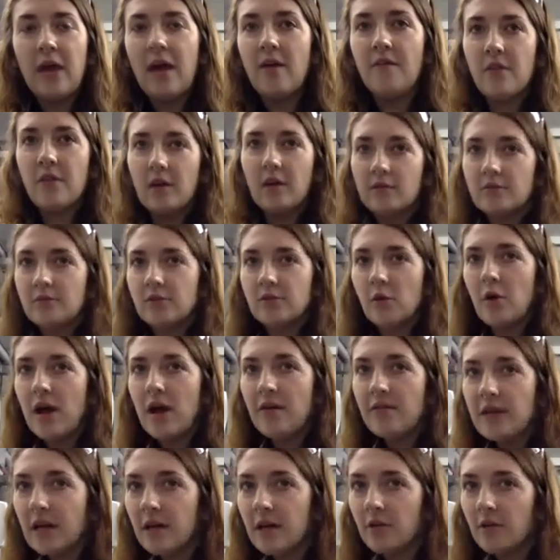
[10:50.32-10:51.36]
If we
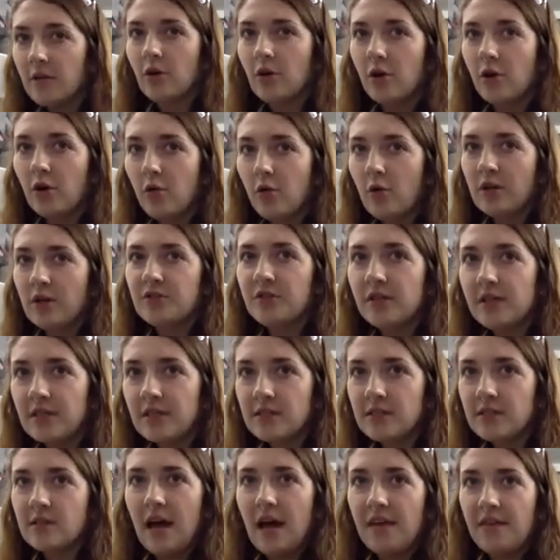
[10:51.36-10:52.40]
don't have any other
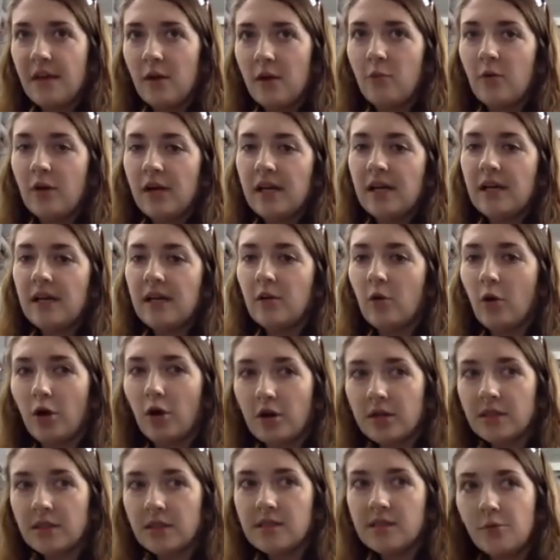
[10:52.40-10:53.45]
questions, I think
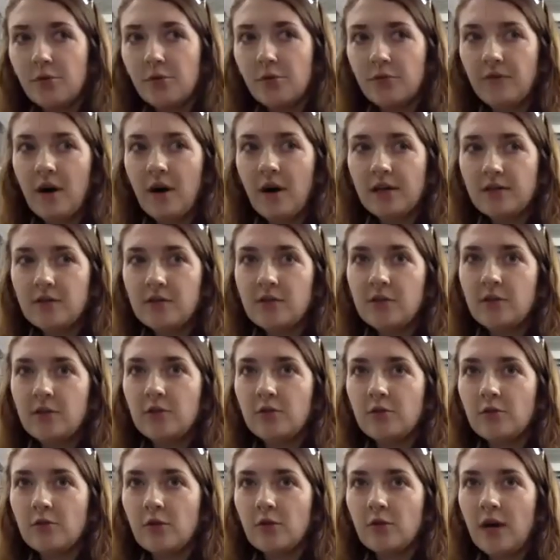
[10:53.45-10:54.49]
we are good to move on
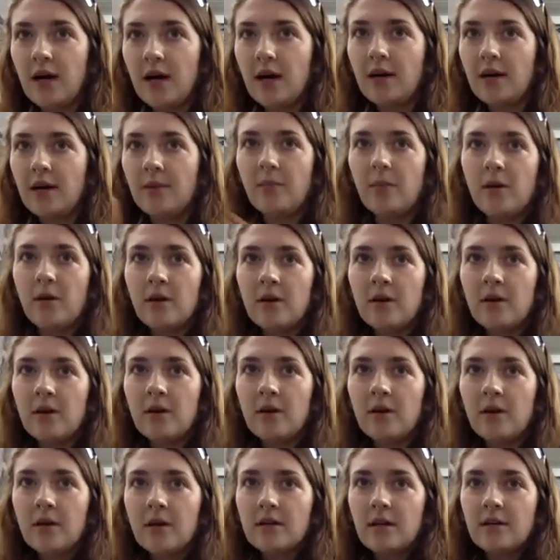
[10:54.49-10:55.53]
to
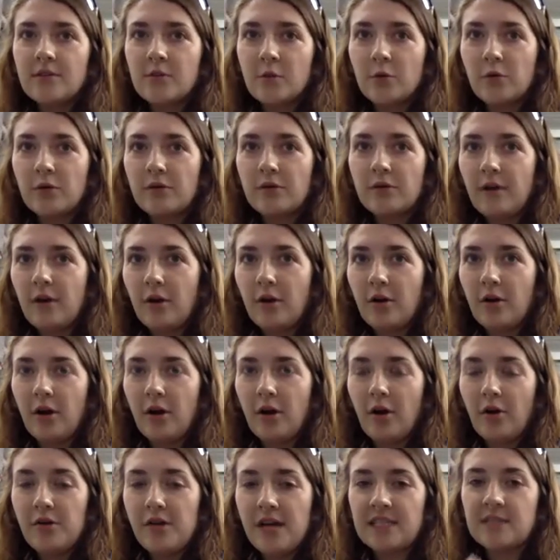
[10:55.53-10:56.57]
sort of
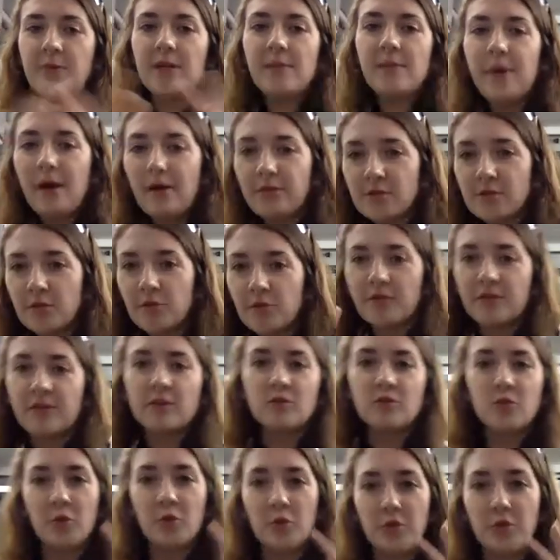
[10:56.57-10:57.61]
our next bit about sort
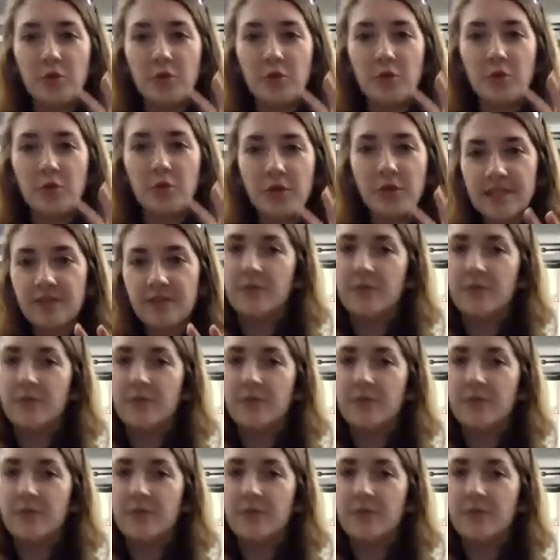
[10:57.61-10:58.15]
of controlling